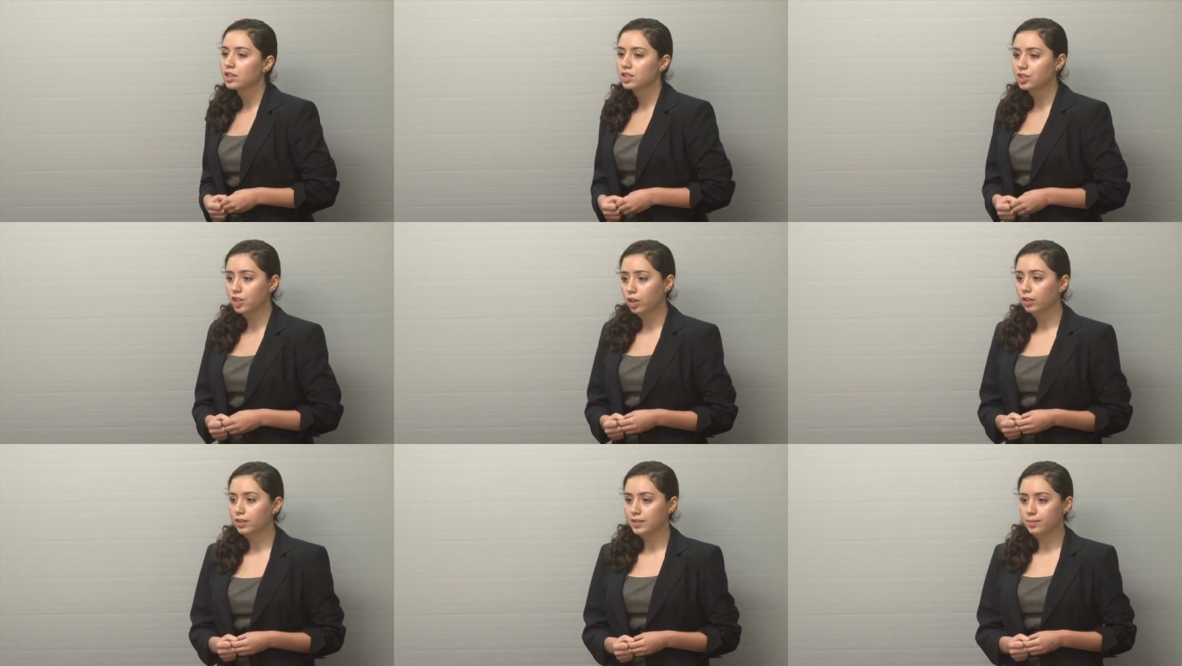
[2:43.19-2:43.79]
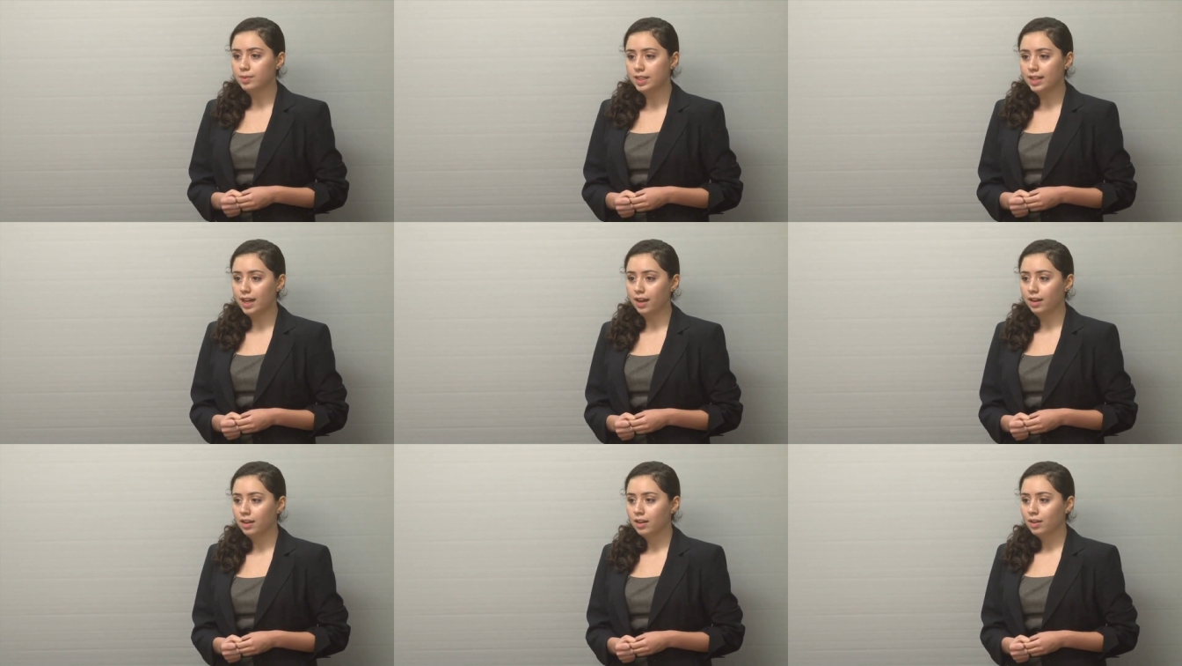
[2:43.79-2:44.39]
to journalism
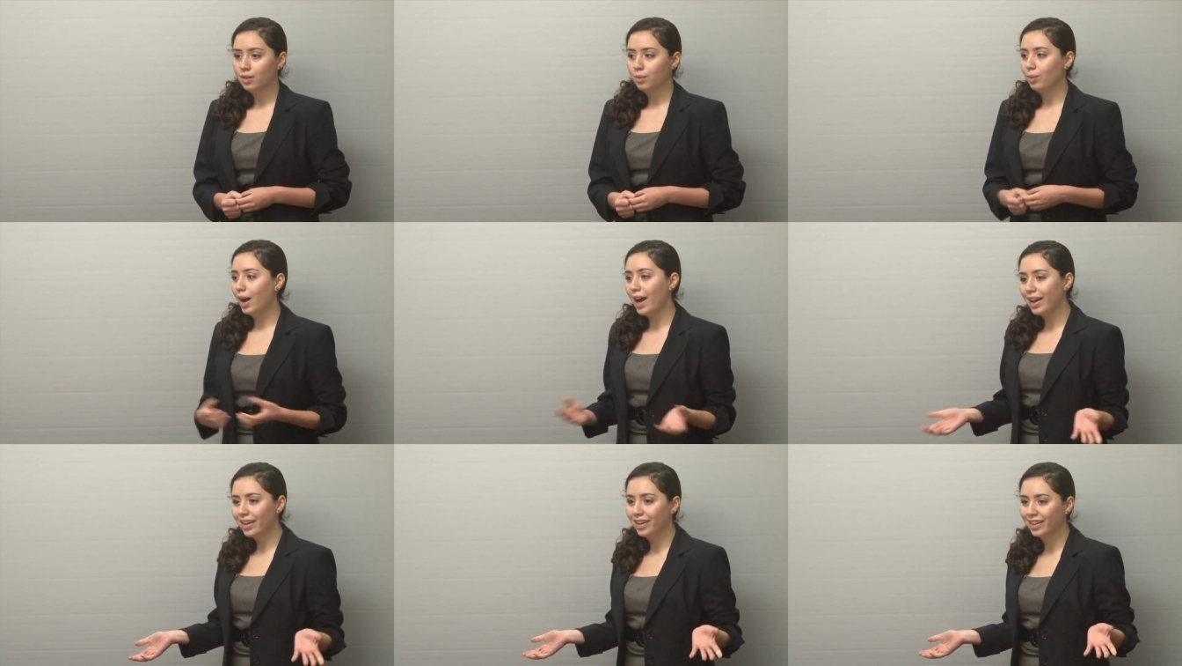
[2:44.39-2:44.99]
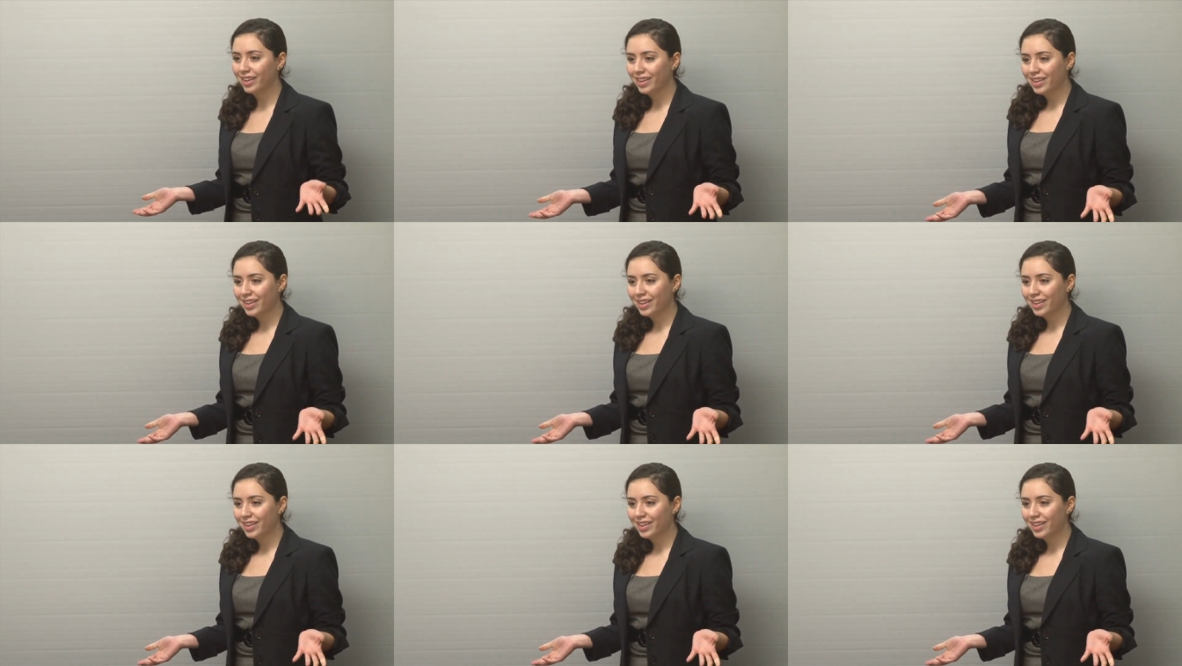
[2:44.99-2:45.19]
today. Why?